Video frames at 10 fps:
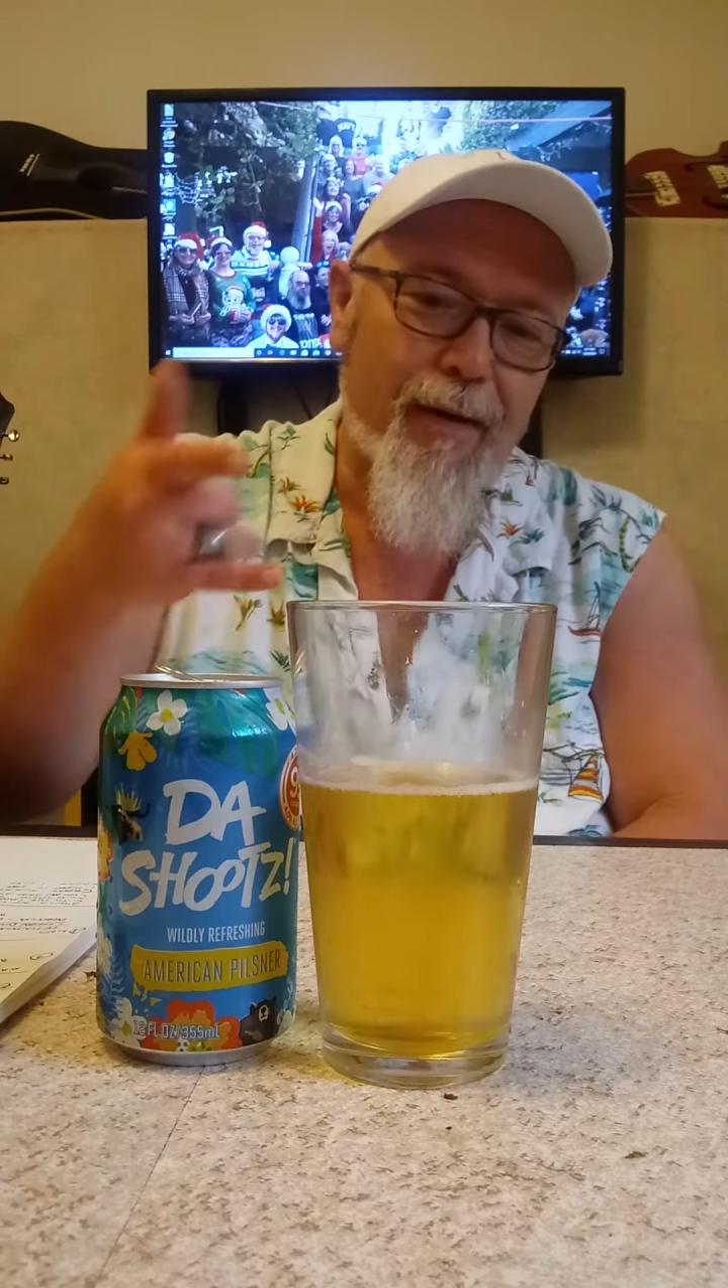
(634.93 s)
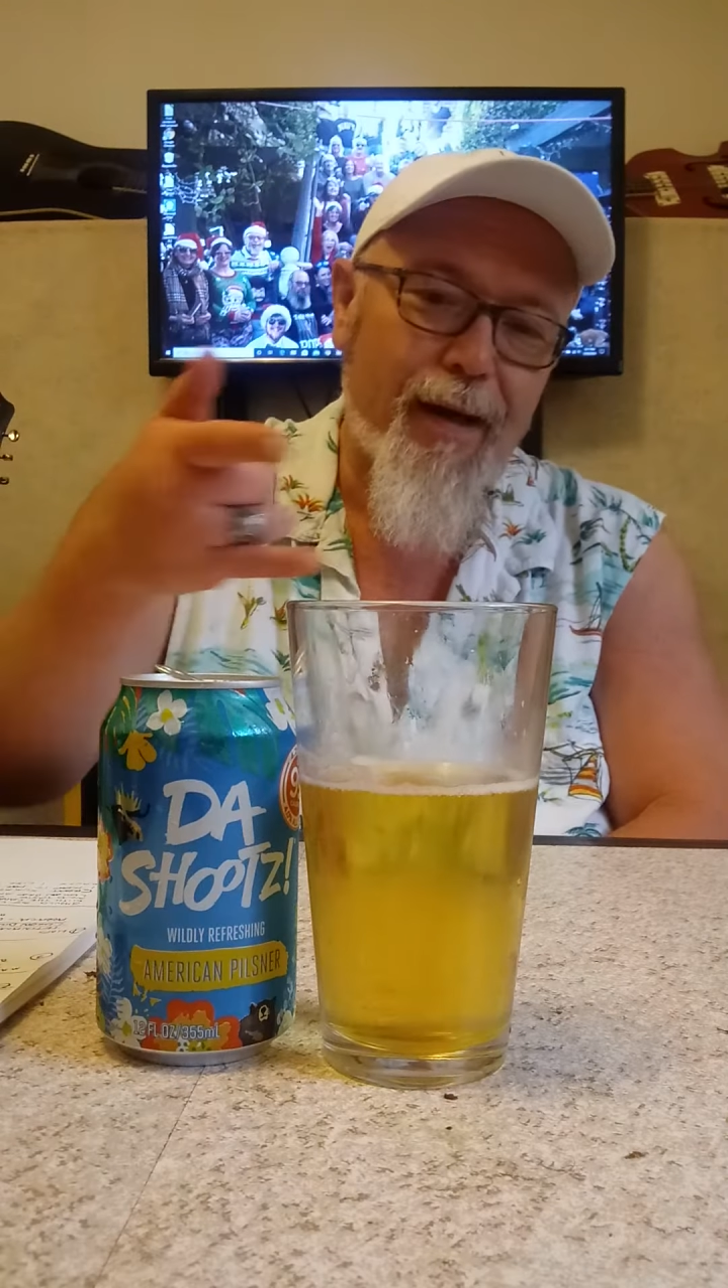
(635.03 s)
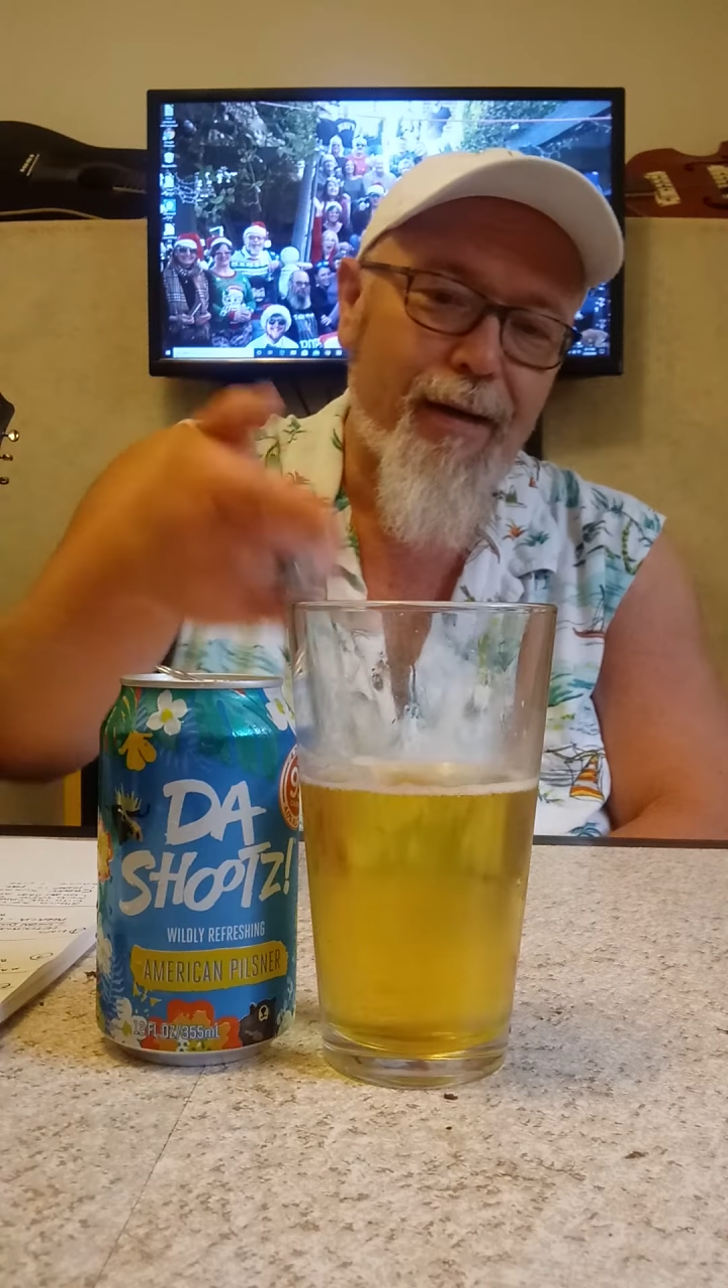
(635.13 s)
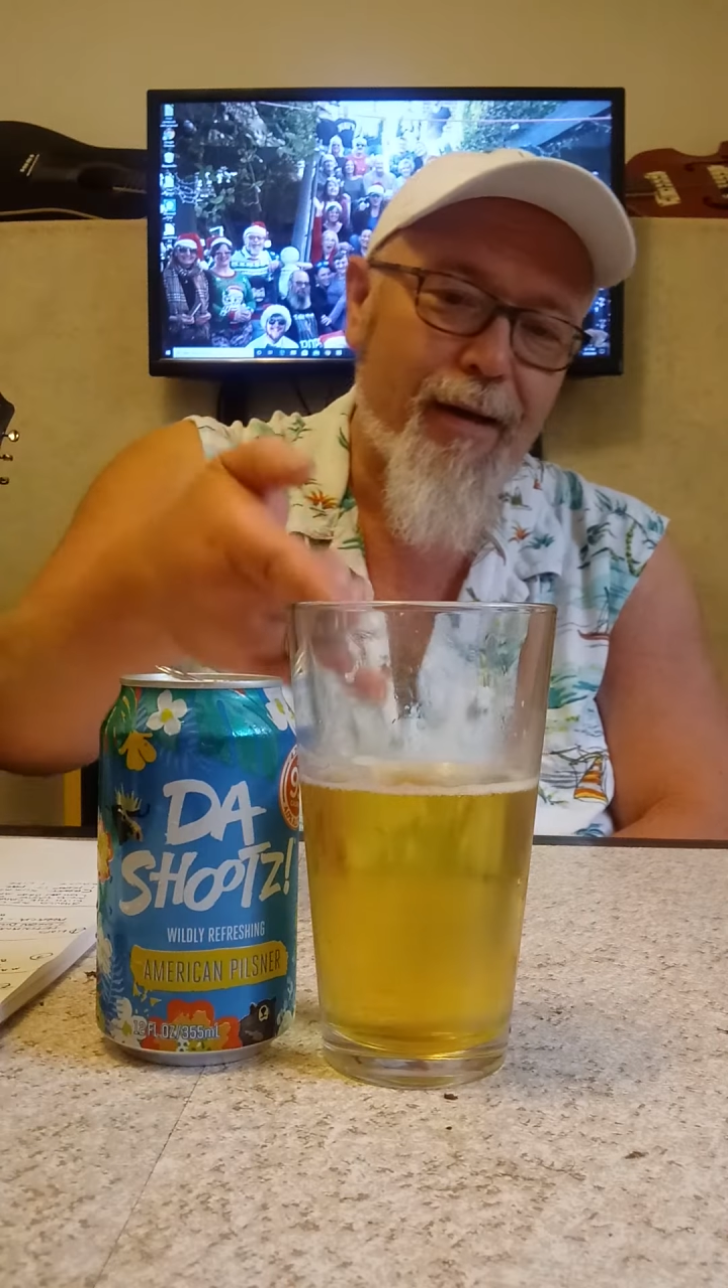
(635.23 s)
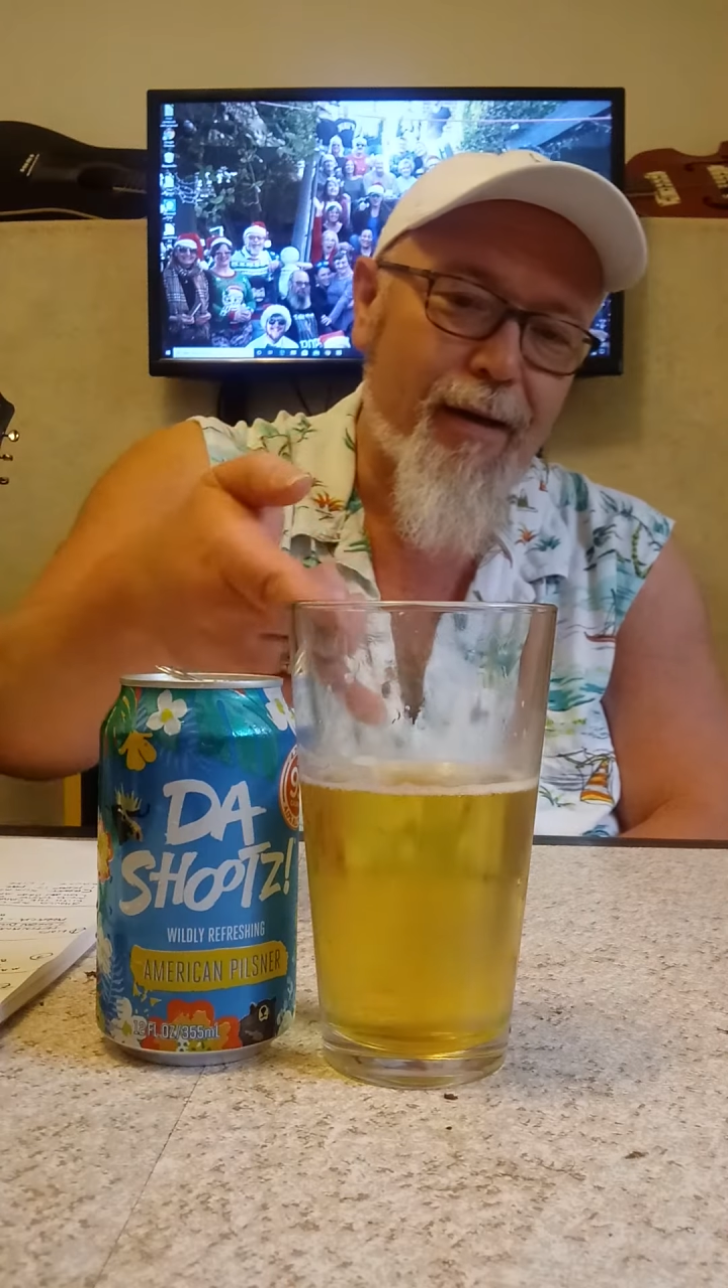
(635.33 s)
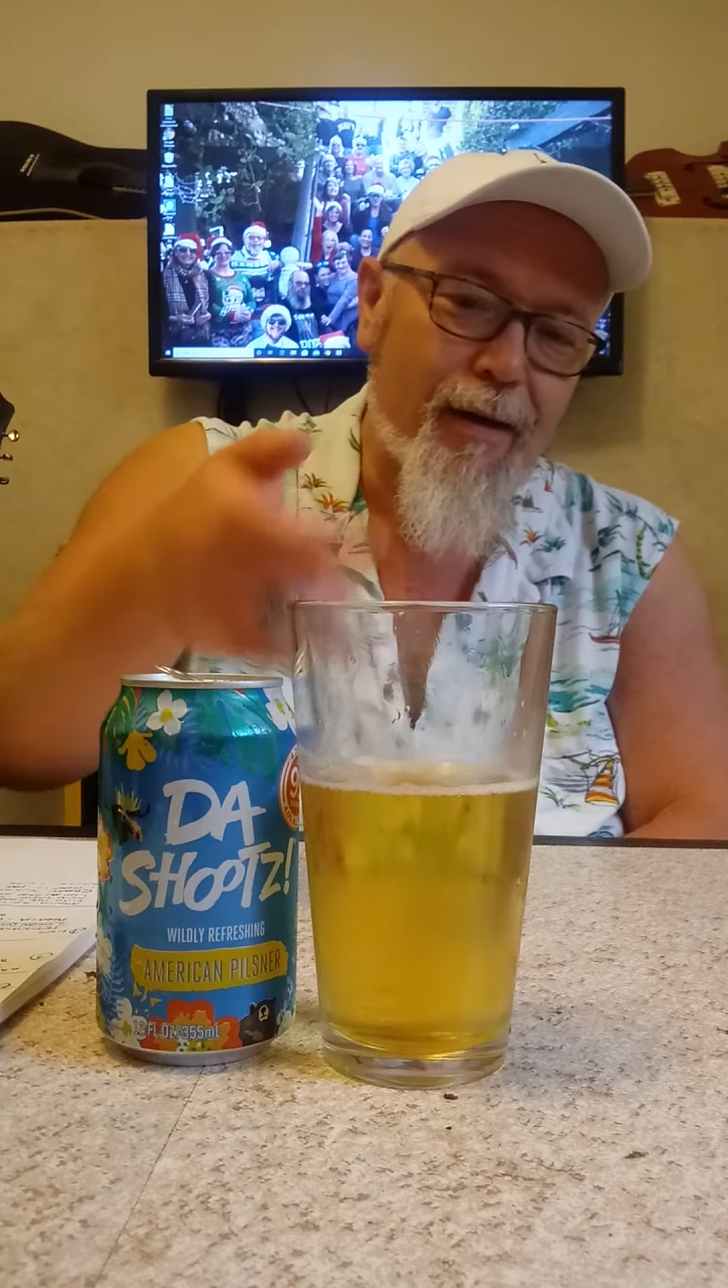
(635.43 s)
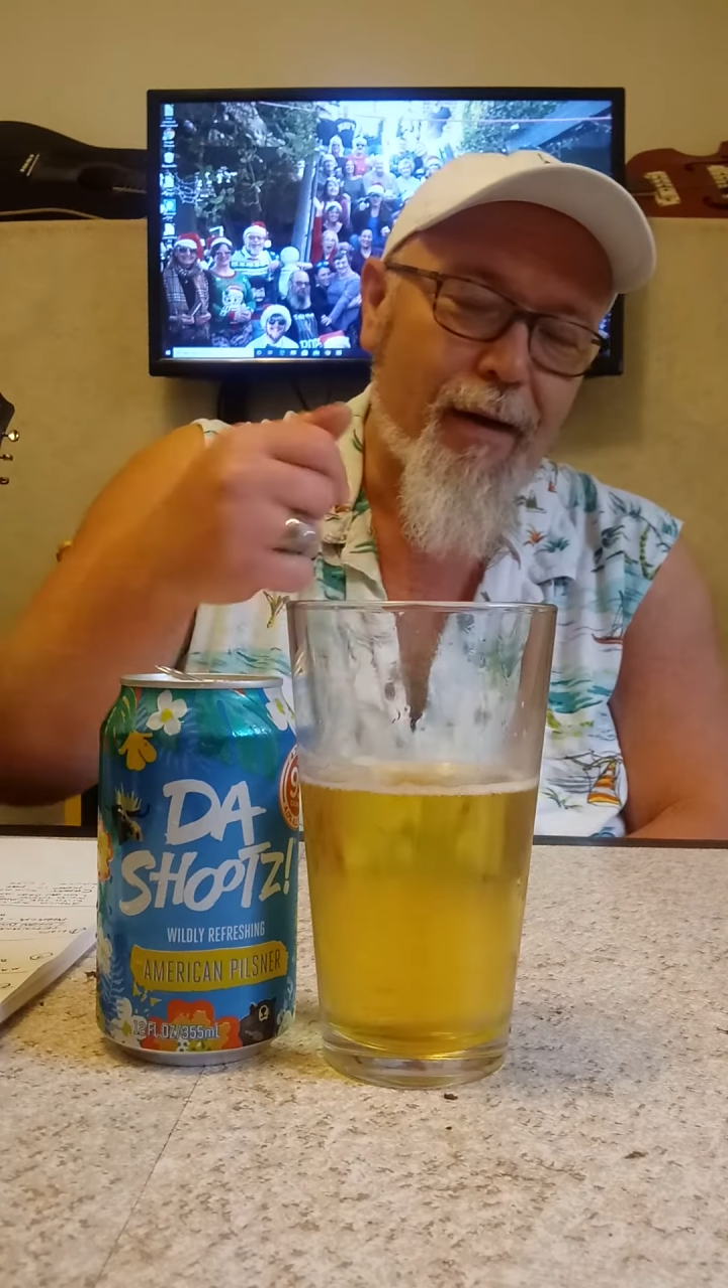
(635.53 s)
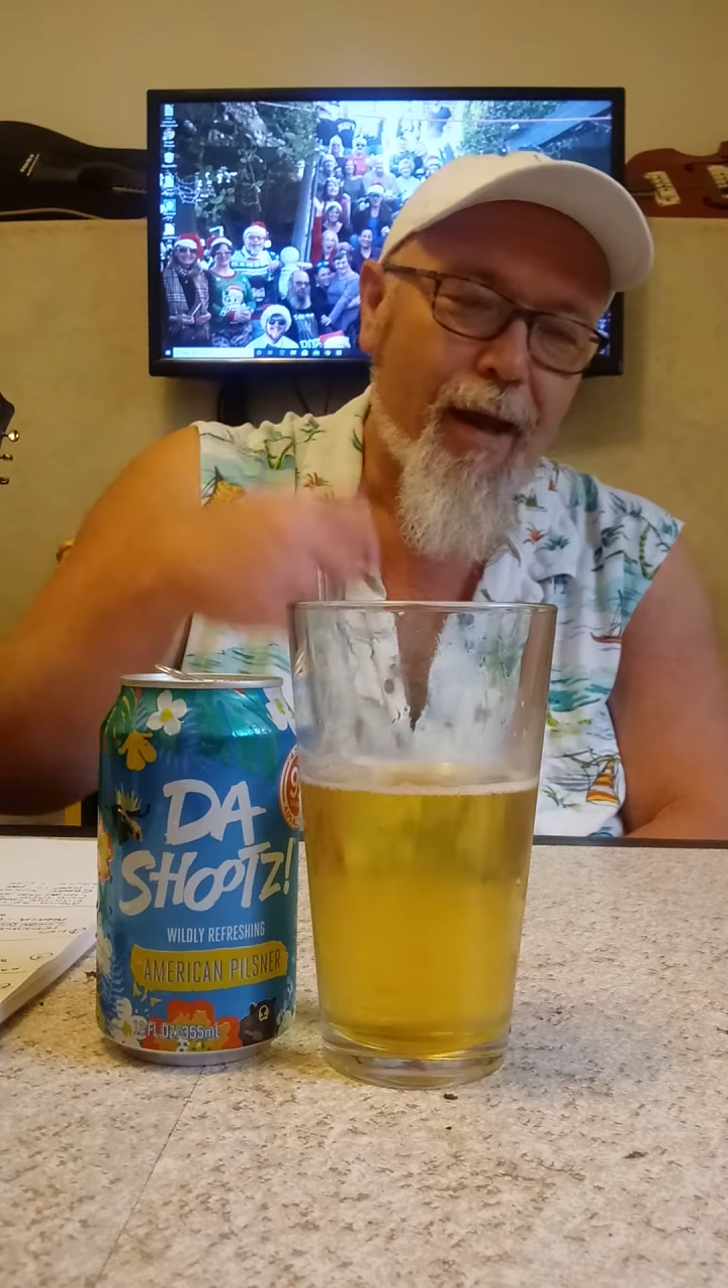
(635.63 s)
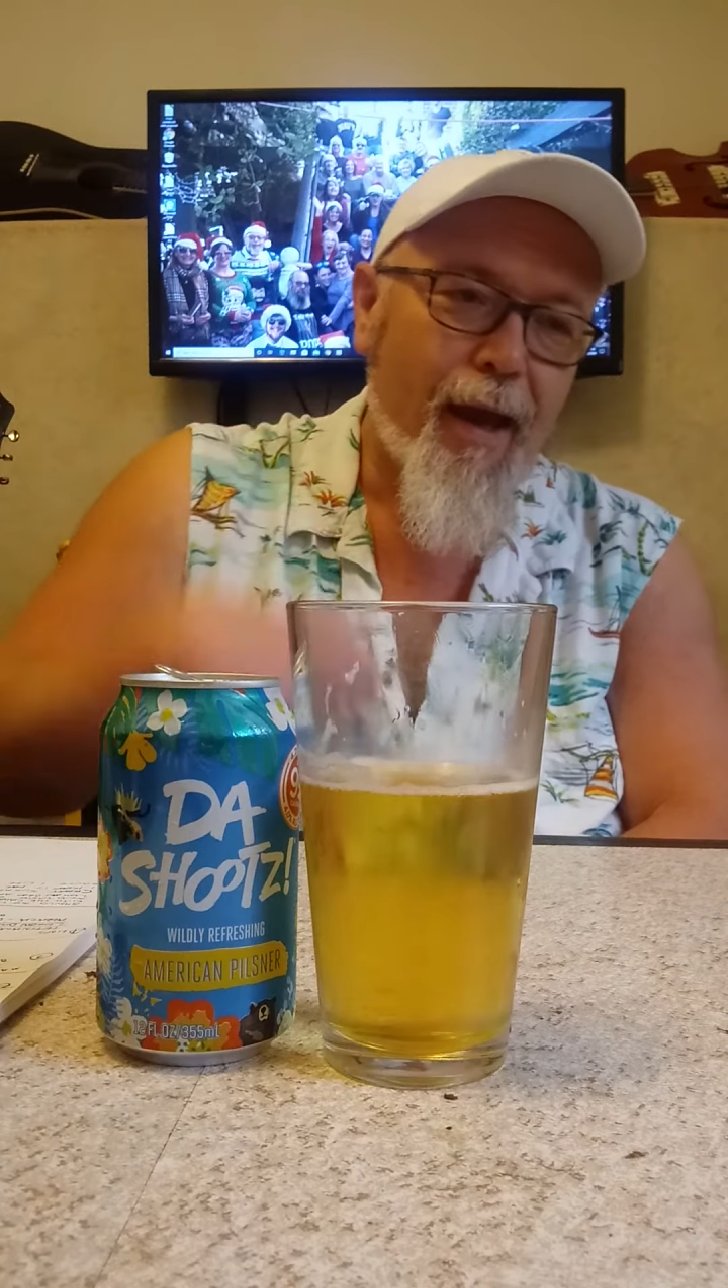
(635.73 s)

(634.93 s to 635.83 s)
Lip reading: right here